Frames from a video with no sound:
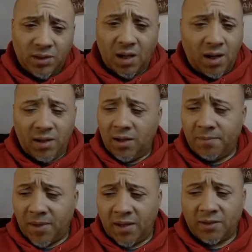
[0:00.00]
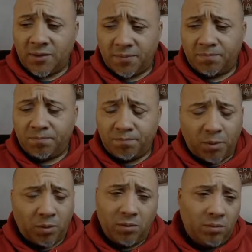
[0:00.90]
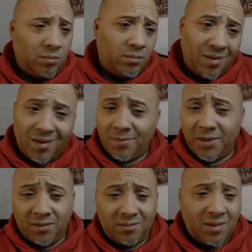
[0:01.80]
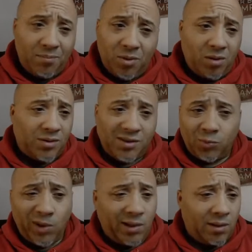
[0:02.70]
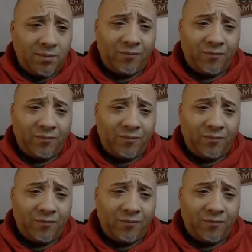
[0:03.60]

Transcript: The Ion Max Pearl. I mean, that ball is just wicked.